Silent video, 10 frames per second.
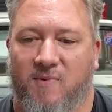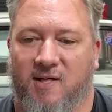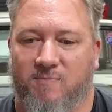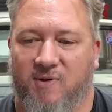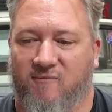
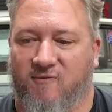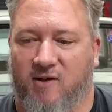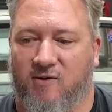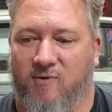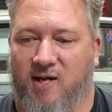It's been
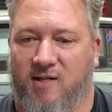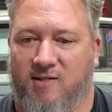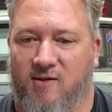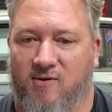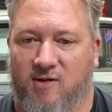floating around,
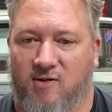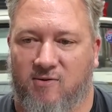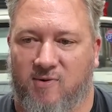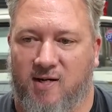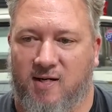so I'm going
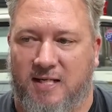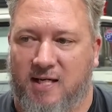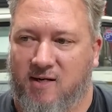to